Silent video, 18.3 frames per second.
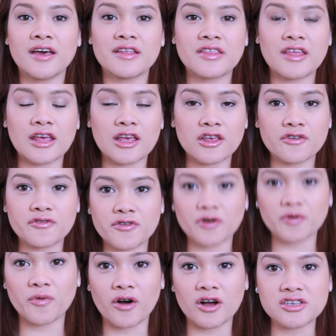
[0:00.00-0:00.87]
Thank you
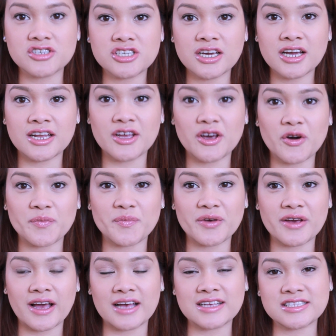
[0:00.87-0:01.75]
for watching, and I
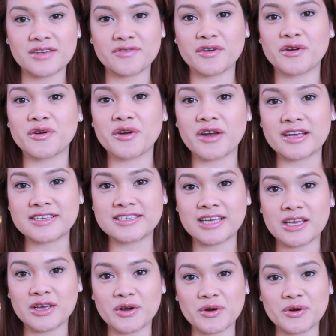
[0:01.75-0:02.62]
hope you guys have a great
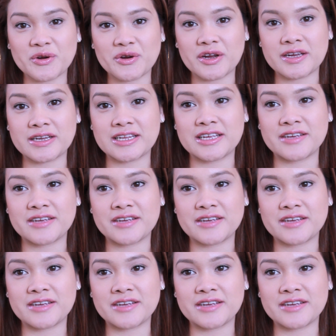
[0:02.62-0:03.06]
day or a great